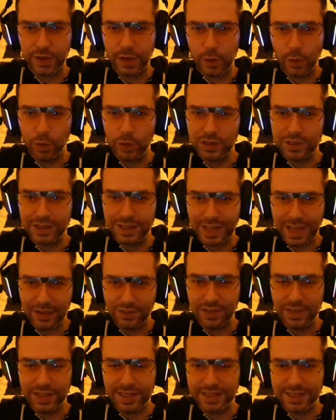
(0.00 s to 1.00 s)
old
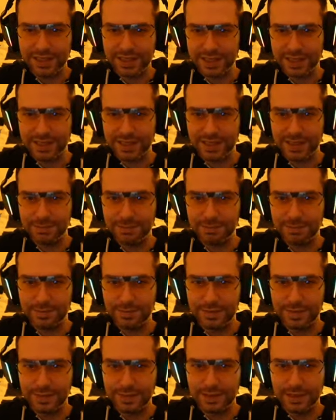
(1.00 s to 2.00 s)
leveling system,
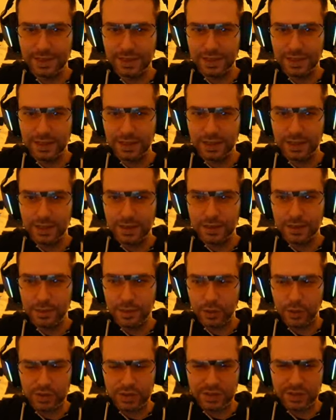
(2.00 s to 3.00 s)

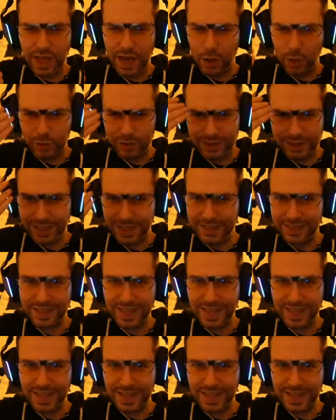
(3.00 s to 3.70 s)
because nowadays